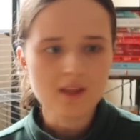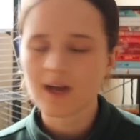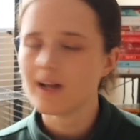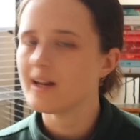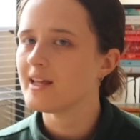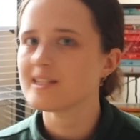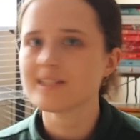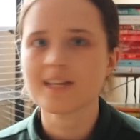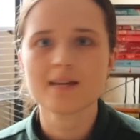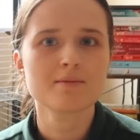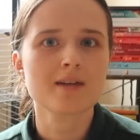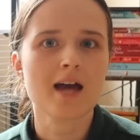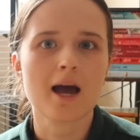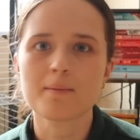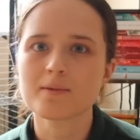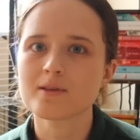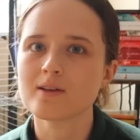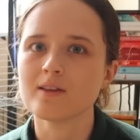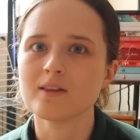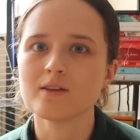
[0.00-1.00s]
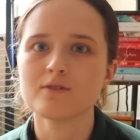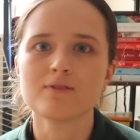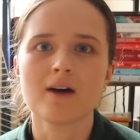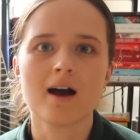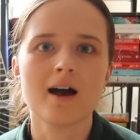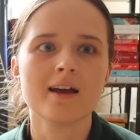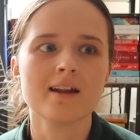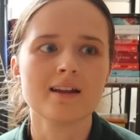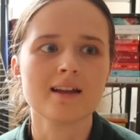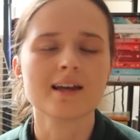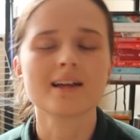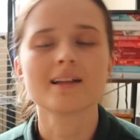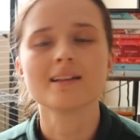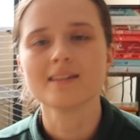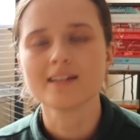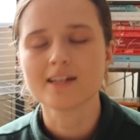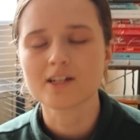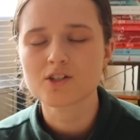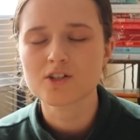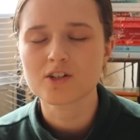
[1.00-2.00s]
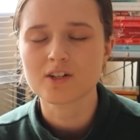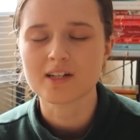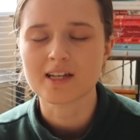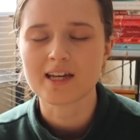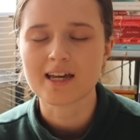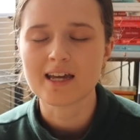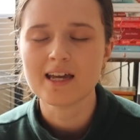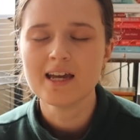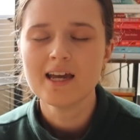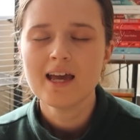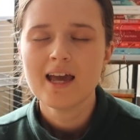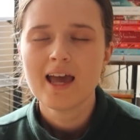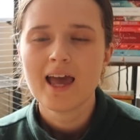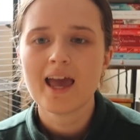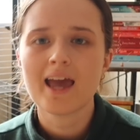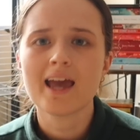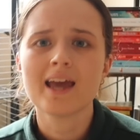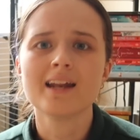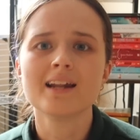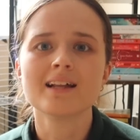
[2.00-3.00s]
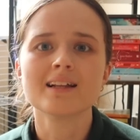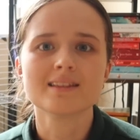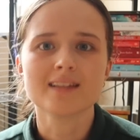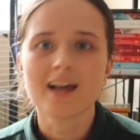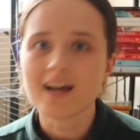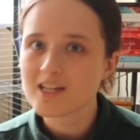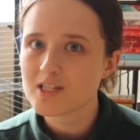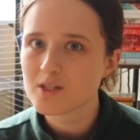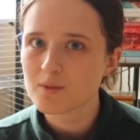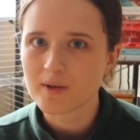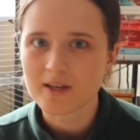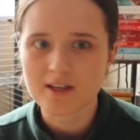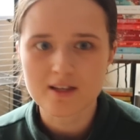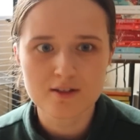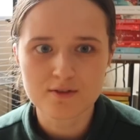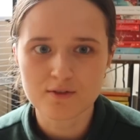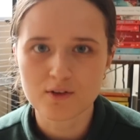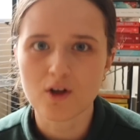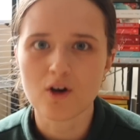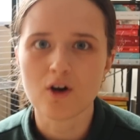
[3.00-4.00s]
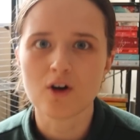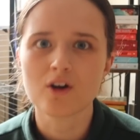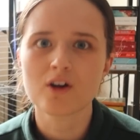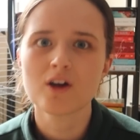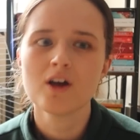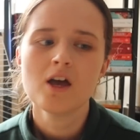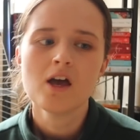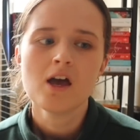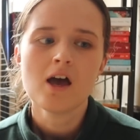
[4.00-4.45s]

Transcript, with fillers: and he seemed absolutely fine like literally in last week's vlog